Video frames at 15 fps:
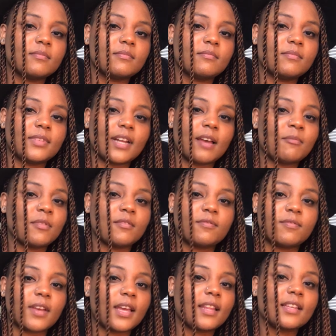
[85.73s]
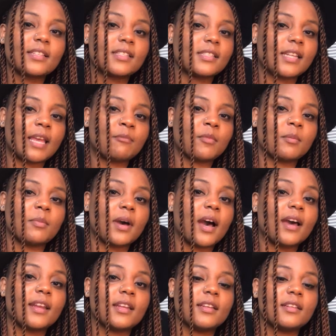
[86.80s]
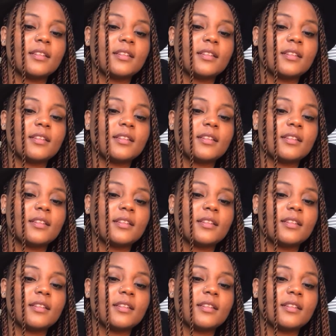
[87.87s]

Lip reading: but I've been failing to name a body.